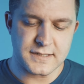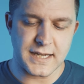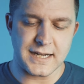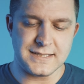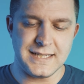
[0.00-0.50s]
got
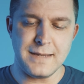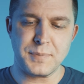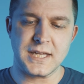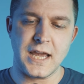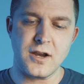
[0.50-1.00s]
a deep
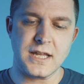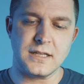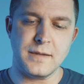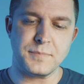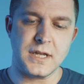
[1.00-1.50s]
carry
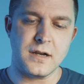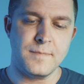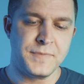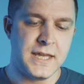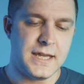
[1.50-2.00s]
clip there.
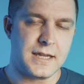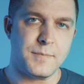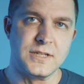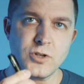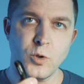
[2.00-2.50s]
It can
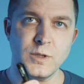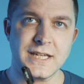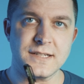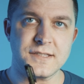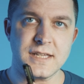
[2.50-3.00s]
be totally
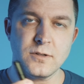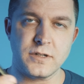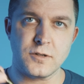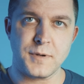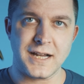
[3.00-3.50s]
concealed in
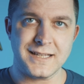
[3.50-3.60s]
your pocket.